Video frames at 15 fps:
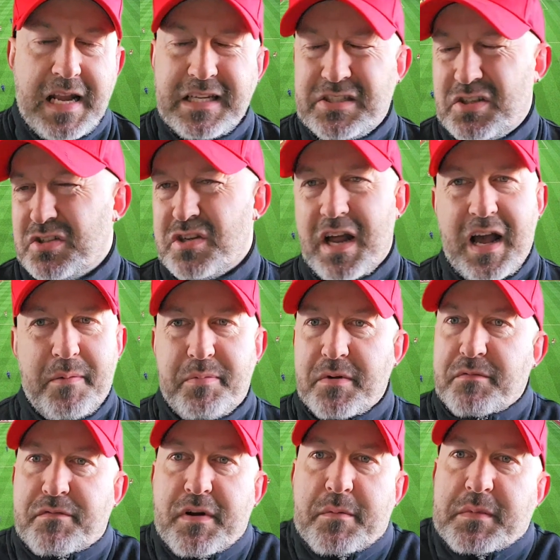it's just not
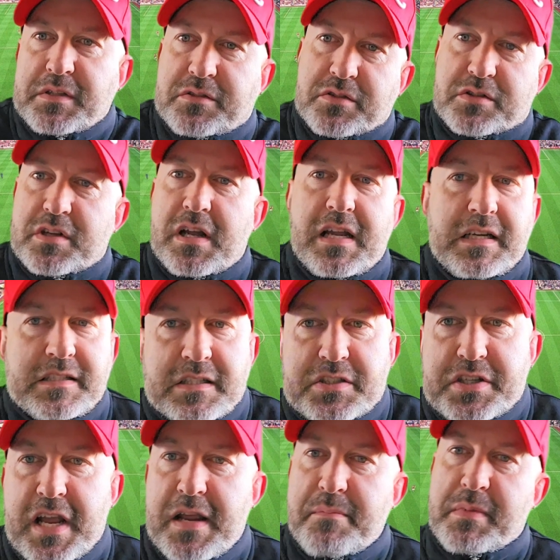happened for him. It's just not. It's a
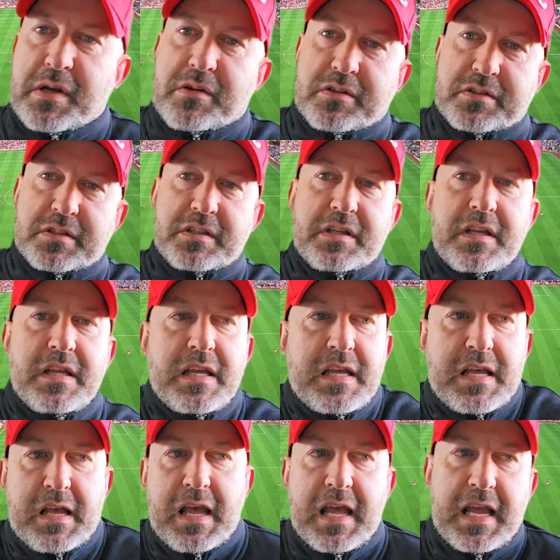shame, because
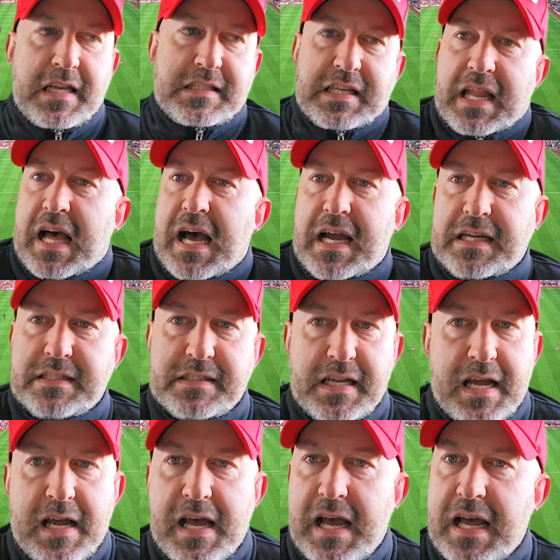he's
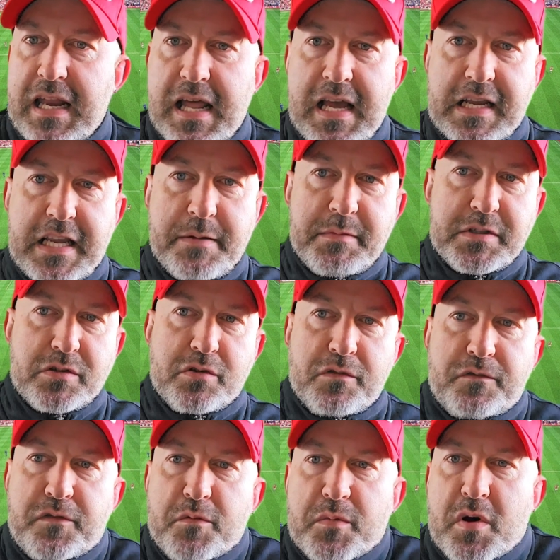liked. I like him as a
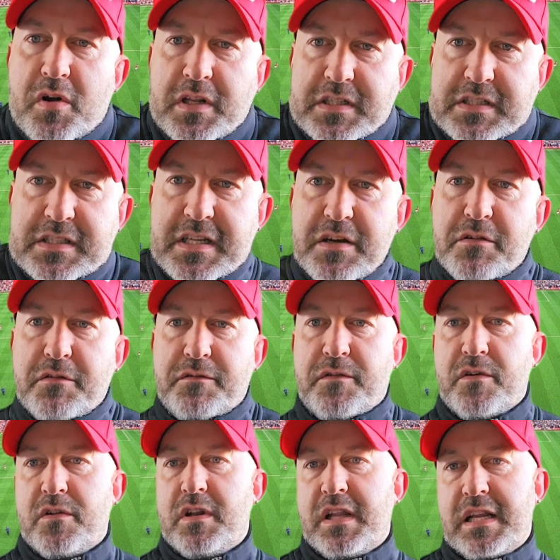good footballer. He's
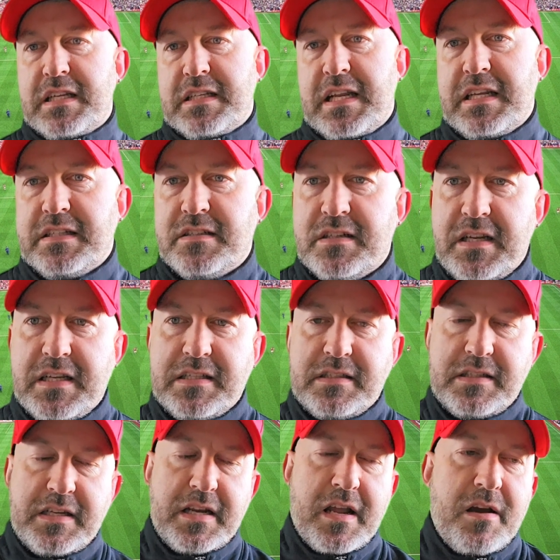skillful.
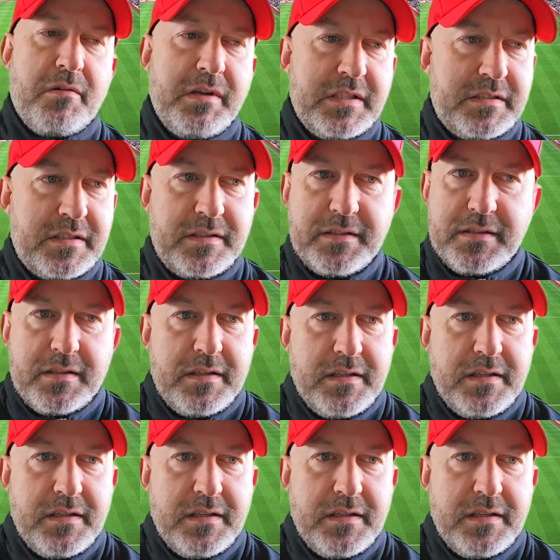He's